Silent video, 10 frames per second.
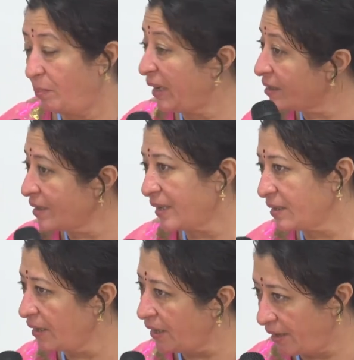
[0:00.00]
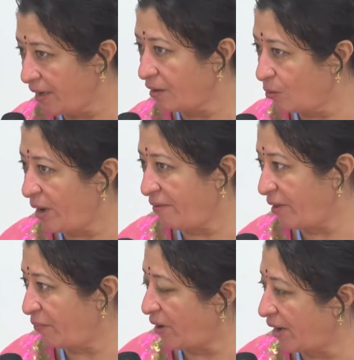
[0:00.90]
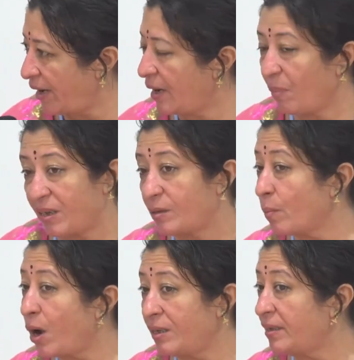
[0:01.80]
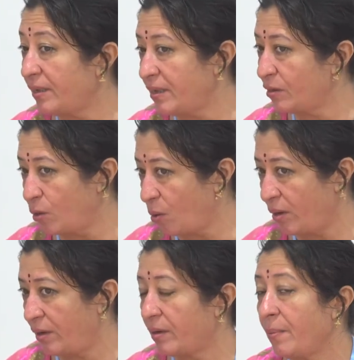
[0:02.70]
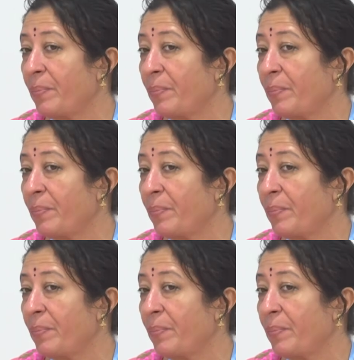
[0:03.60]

Big cities in India do have the funding, but small cities don't.